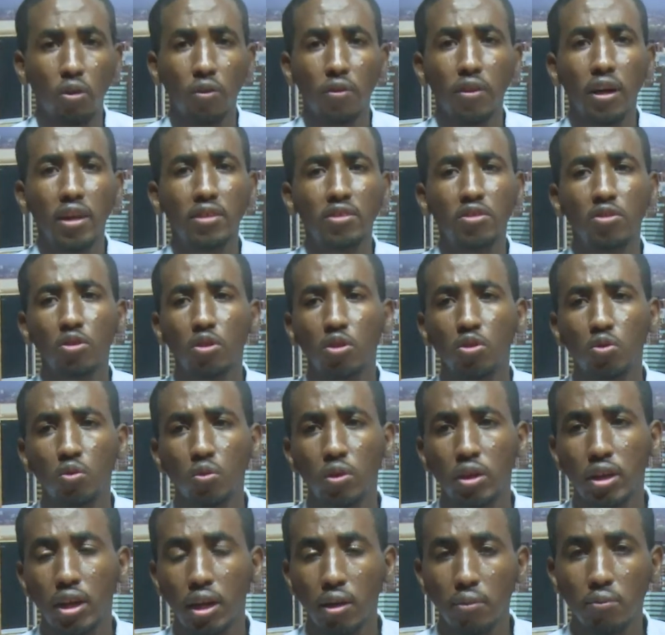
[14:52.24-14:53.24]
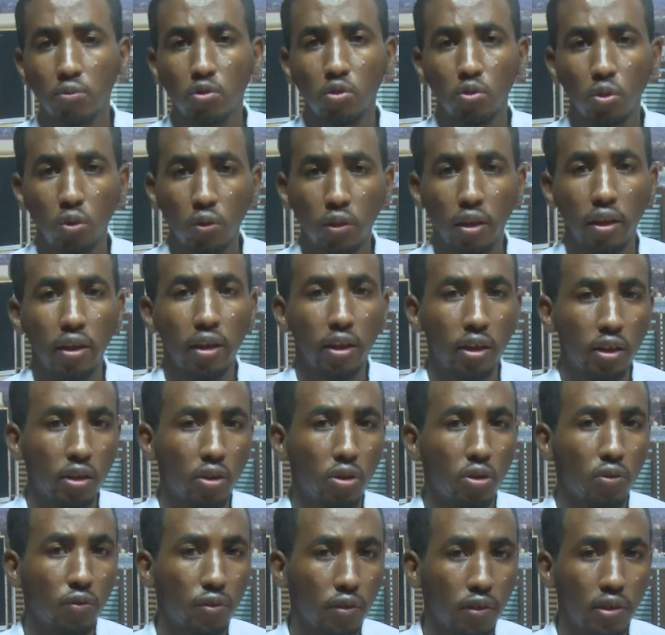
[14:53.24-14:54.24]
on that note, we come to the
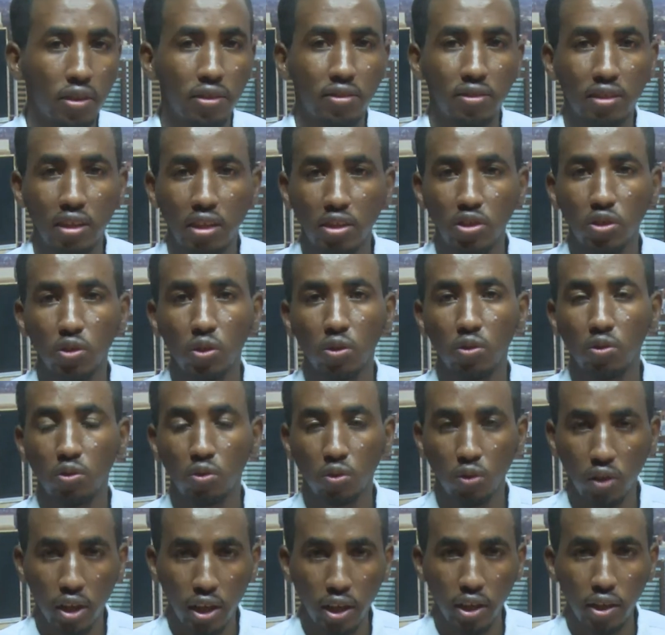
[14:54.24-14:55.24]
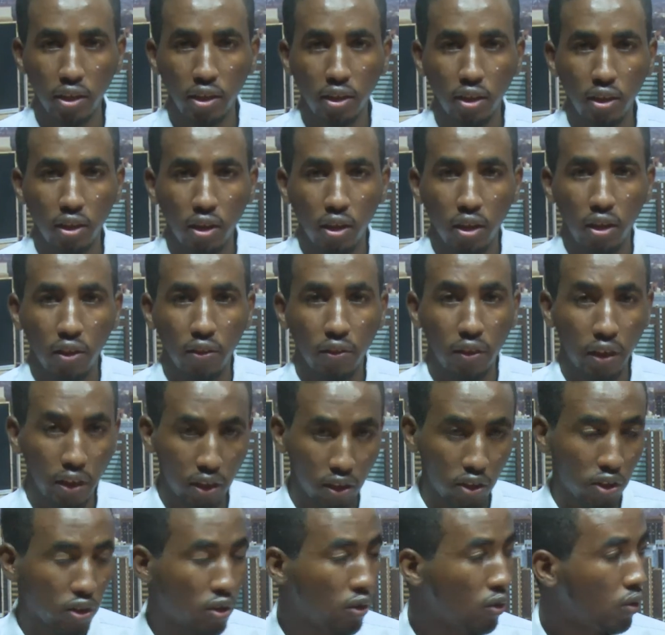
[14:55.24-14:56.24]
end of our discussion today.
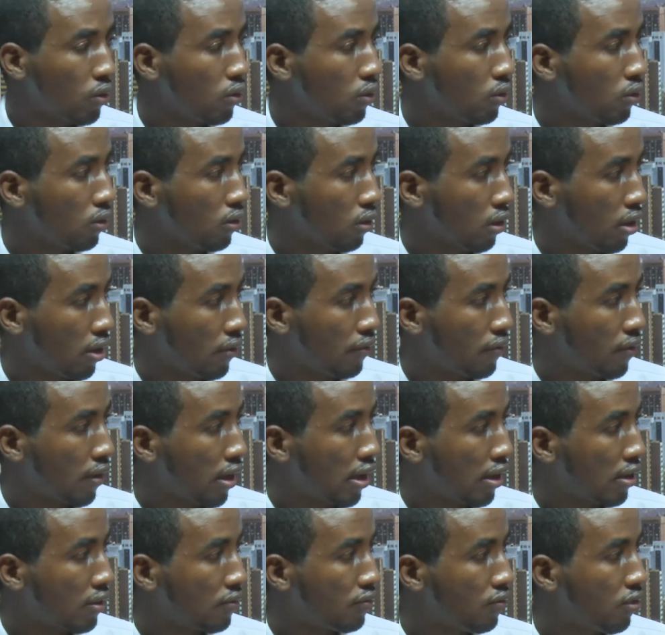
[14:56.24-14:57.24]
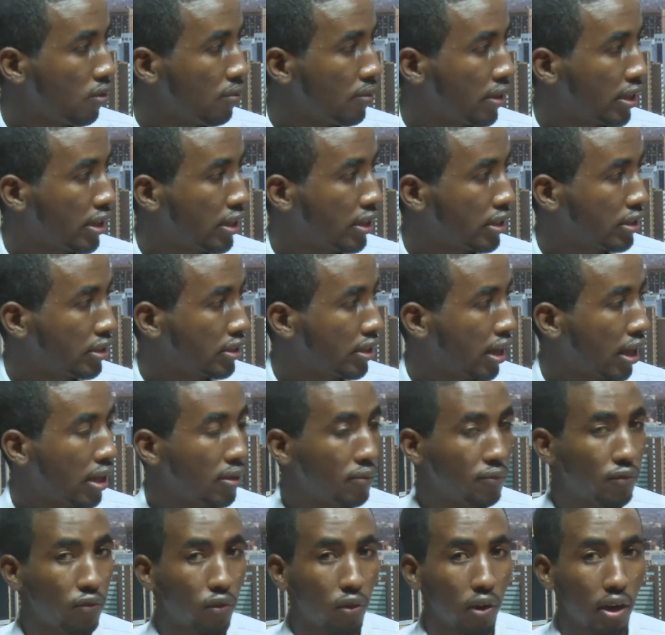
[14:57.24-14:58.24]
Thank you, Lawyer Frank, for making
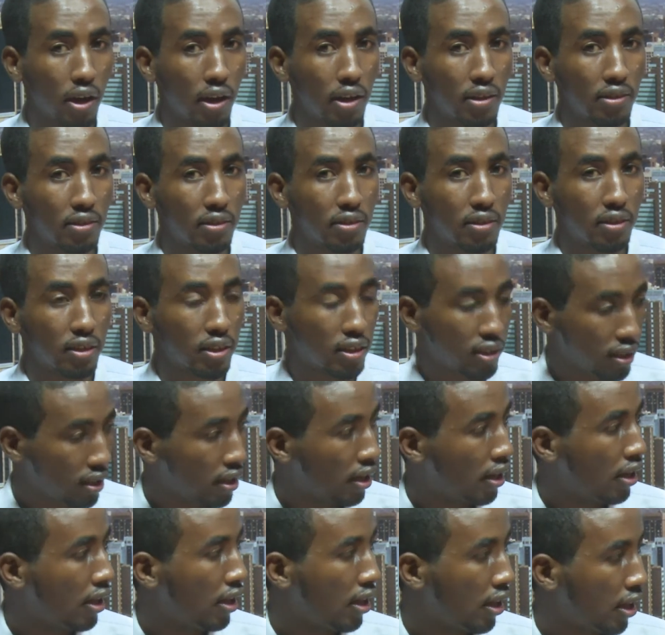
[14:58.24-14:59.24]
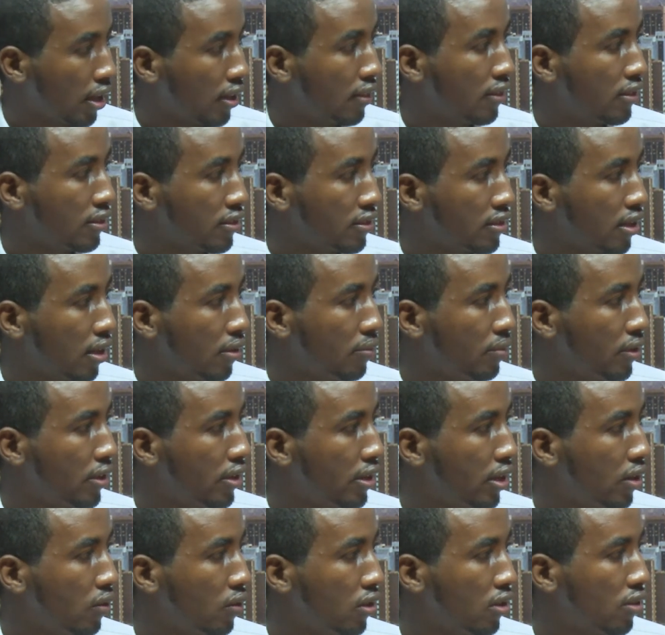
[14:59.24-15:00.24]
time for us here at the Star
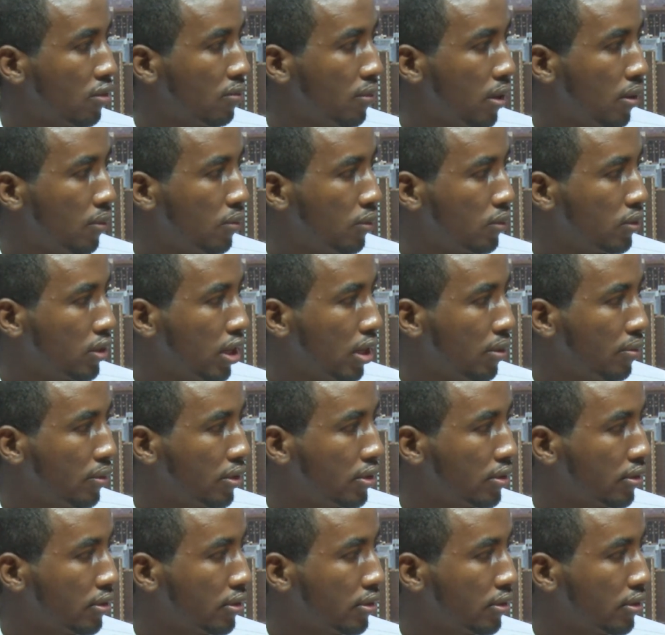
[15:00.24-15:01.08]
Media with Mohamud Ahmed.